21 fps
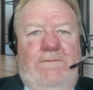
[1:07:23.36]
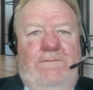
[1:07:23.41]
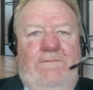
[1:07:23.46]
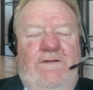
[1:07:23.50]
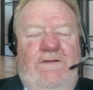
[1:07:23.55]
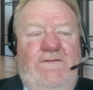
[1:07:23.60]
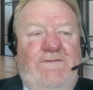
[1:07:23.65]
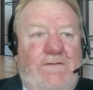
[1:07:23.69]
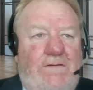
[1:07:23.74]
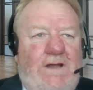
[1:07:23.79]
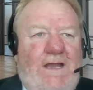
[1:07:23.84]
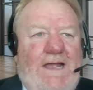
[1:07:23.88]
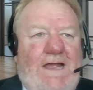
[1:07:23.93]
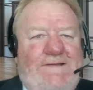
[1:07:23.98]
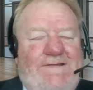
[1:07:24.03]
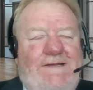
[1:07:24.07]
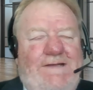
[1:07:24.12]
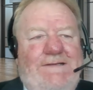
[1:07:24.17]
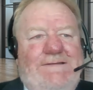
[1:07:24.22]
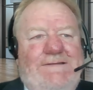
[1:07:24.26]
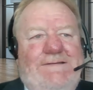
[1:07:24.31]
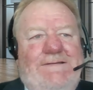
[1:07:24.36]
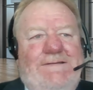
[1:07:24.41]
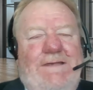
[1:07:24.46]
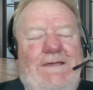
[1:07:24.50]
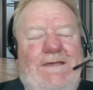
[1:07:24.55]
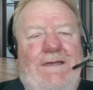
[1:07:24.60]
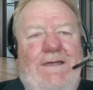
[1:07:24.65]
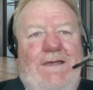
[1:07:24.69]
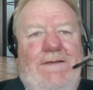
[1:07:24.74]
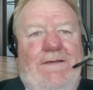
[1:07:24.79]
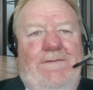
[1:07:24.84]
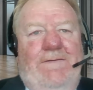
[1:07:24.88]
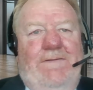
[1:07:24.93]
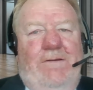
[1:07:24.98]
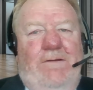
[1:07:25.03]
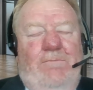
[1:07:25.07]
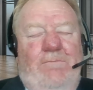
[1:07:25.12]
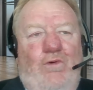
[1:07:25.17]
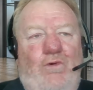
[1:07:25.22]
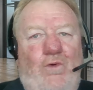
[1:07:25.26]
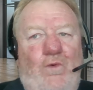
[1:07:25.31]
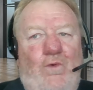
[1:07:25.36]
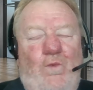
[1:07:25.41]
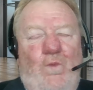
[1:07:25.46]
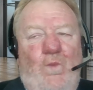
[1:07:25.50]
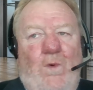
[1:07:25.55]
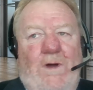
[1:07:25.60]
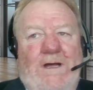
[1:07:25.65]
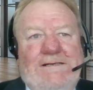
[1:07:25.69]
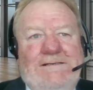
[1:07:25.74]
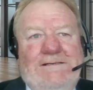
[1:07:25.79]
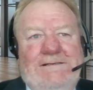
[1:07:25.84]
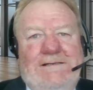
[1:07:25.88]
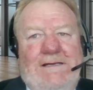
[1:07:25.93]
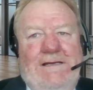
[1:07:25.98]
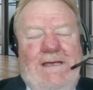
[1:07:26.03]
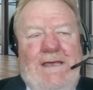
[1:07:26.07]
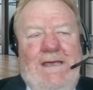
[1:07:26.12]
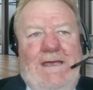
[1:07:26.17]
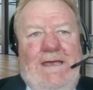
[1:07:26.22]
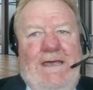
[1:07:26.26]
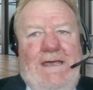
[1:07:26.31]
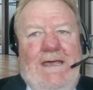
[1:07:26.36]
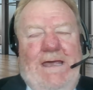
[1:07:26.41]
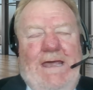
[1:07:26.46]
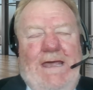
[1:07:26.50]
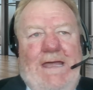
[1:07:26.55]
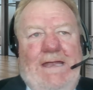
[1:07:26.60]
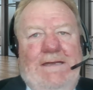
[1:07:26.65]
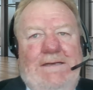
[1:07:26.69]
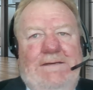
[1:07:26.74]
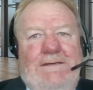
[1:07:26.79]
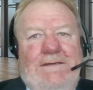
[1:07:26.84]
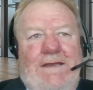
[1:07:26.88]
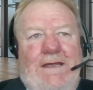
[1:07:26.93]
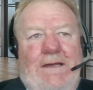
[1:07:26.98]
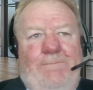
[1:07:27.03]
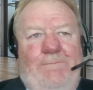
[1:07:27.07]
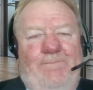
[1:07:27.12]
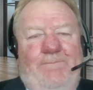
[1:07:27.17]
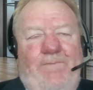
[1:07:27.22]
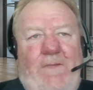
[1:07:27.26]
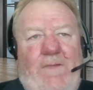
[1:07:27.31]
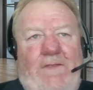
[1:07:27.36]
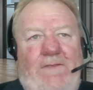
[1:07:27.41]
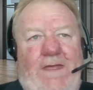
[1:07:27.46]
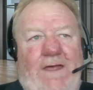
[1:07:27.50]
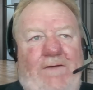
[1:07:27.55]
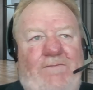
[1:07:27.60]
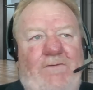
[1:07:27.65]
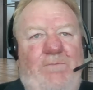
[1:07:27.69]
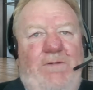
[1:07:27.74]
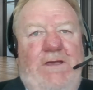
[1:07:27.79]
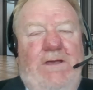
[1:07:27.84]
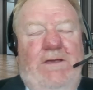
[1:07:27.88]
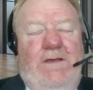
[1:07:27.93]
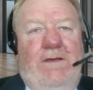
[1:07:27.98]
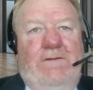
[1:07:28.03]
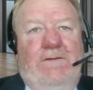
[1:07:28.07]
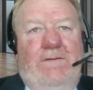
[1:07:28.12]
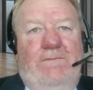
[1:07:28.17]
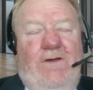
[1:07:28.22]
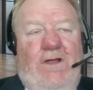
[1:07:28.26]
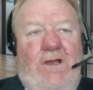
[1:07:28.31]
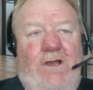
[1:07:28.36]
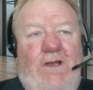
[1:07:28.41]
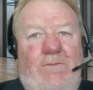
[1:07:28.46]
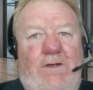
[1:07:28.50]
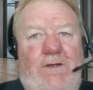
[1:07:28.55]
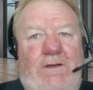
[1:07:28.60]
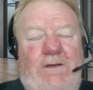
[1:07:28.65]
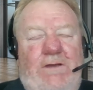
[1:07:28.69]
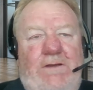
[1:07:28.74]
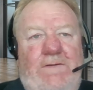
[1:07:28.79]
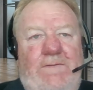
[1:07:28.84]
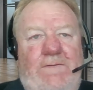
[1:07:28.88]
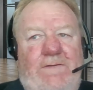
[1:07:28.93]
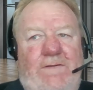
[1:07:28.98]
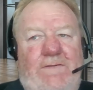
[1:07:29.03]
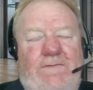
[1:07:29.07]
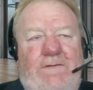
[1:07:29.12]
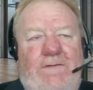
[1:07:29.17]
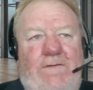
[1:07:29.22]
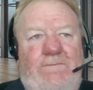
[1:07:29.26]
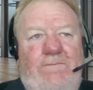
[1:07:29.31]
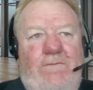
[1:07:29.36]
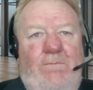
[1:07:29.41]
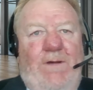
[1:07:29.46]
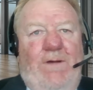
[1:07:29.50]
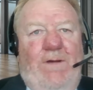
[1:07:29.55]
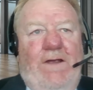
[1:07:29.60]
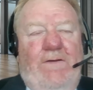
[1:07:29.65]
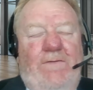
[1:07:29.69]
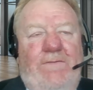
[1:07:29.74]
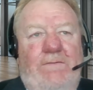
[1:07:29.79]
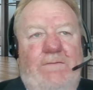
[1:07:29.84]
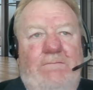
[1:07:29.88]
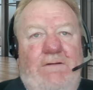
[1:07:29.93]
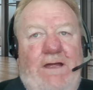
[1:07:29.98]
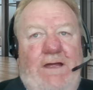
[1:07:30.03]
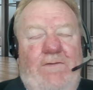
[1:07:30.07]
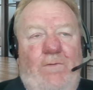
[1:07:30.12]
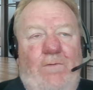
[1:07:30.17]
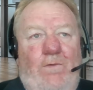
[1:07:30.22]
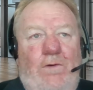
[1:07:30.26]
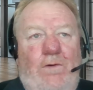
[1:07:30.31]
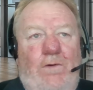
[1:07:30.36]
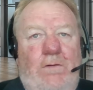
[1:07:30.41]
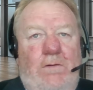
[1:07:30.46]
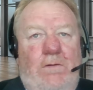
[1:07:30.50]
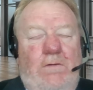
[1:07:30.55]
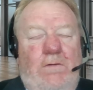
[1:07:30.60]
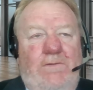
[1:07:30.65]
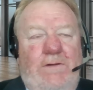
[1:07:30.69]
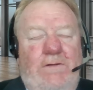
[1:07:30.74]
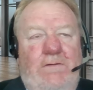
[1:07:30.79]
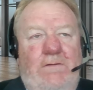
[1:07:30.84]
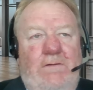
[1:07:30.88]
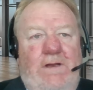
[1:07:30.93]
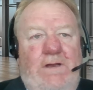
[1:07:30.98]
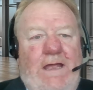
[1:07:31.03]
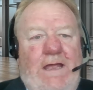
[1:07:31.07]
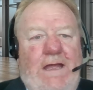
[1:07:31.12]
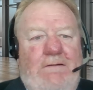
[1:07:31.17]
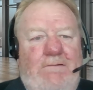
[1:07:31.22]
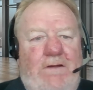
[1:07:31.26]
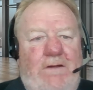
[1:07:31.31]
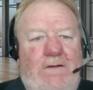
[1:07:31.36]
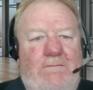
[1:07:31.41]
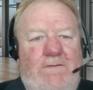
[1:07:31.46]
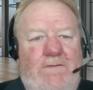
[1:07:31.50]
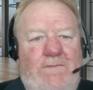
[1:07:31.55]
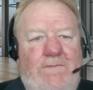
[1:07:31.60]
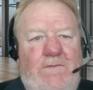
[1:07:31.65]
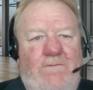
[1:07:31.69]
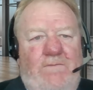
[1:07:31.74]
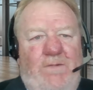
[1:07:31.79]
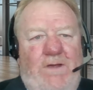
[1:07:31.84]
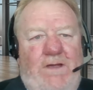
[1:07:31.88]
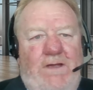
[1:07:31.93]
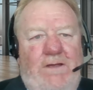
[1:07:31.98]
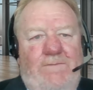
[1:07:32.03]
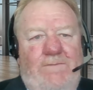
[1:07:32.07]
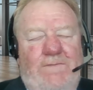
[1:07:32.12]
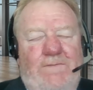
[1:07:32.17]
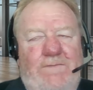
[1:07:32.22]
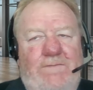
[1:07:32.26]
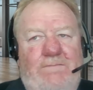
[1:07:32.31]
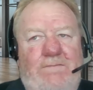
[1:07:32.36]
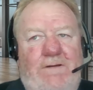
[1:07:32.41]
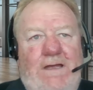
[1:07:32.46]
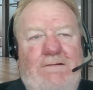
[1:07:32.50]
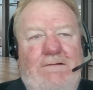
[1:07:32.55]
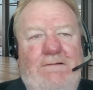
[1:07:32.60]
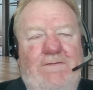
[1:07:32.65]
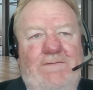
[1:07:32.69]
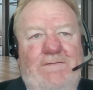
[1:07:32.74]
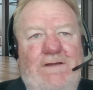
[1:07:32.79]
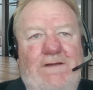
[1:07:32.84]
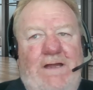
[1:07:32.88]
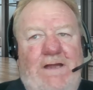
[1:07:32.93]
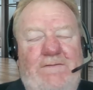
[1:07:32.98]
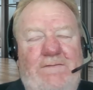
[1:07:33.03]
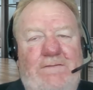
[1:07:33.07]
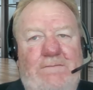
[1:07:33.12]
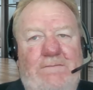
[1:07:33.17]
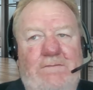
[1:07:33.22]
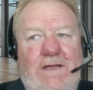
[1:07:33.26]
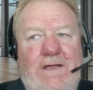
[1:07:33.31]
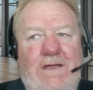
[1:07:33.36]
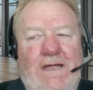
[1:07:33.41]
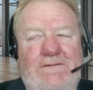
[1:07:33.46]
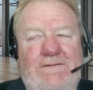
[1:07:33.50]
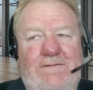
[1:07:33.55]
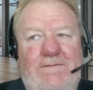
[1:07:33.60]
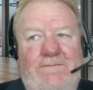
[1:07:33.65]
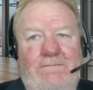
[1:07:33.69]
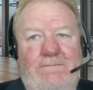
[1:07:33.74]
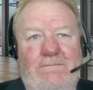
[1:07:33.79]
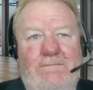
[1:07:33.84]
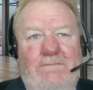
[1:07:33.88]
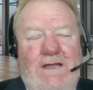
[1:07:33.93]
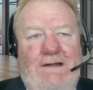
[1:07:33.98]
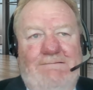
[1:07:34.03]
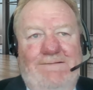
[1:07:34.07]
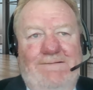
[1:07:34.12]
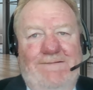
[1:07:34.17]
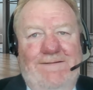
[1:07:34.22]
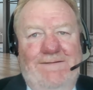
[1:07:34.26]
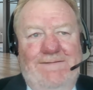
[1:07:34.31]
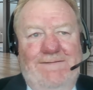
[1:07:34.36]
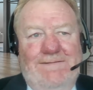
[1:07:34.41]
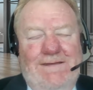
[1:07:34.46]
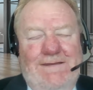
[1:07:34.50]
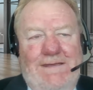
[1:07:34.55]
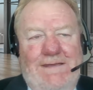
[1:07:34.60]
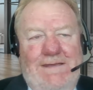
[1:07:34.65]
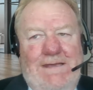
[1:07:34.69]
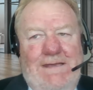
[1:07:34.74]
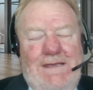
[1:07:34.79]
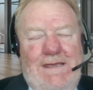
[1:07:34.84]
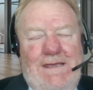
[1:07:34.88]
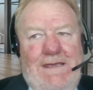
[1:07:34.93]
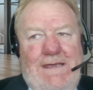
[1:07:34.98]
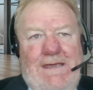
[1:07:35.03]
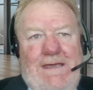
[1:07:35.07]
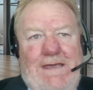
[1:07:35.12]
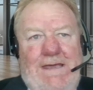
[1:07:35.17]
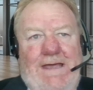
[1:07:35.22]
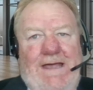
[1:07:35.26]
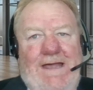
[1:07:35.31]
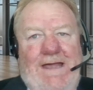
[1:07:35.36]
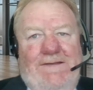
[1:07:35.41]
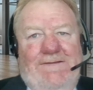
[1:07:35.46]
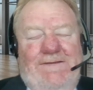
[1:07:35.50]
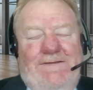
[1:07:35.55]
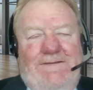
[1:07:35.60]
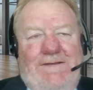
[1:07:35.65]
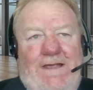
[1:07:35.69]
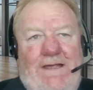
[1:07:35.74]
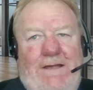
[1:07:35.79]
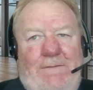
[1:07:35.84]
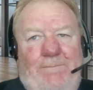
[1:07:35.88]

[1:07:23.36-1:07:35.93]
digital assets is an important one. And the other big development is that central banks around the world, including our own Reserve Bank of Australia, are starting to look at digital currencies as